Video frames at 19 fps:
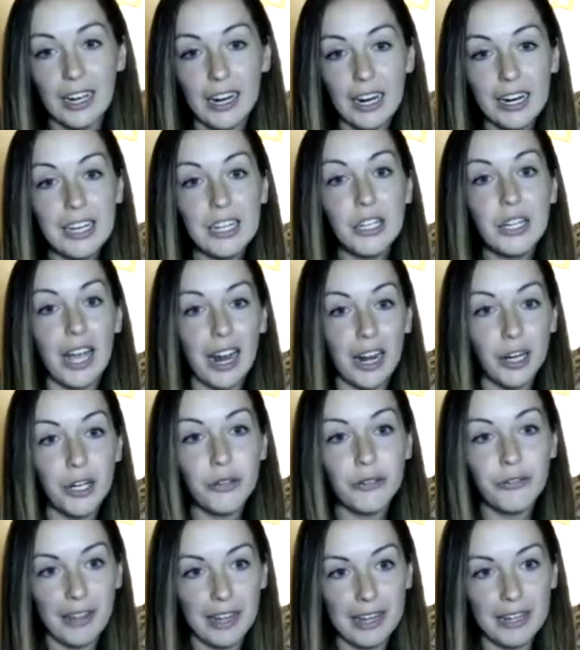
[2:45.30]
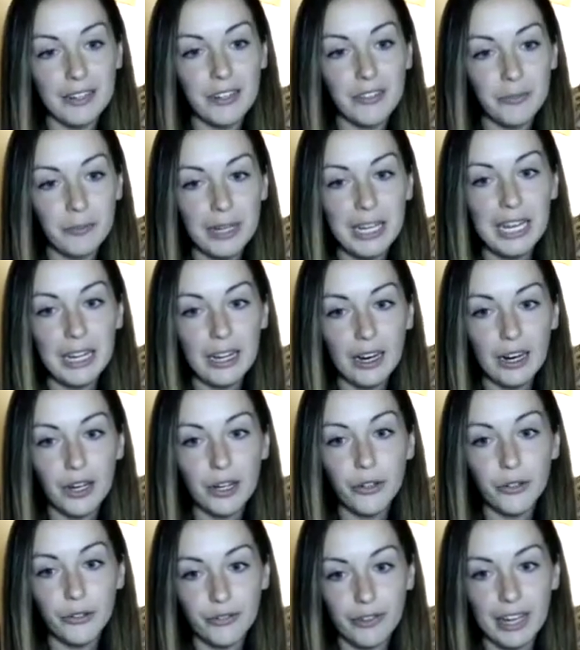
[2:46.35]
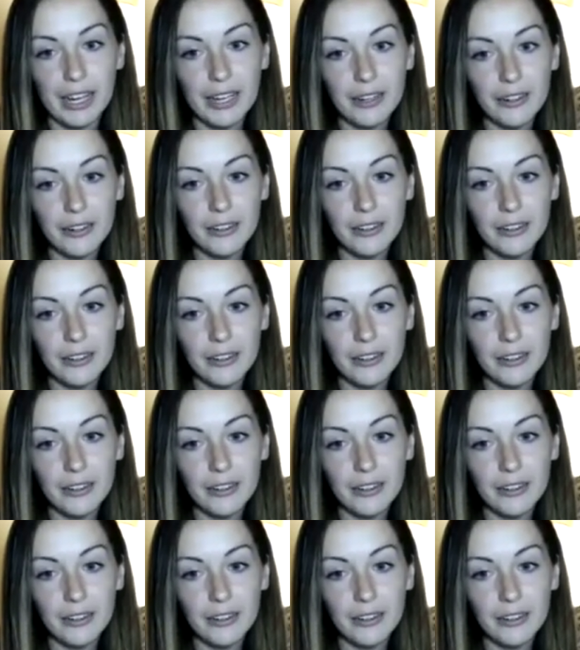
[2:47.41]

Are, you a fan of me? Are you a fan?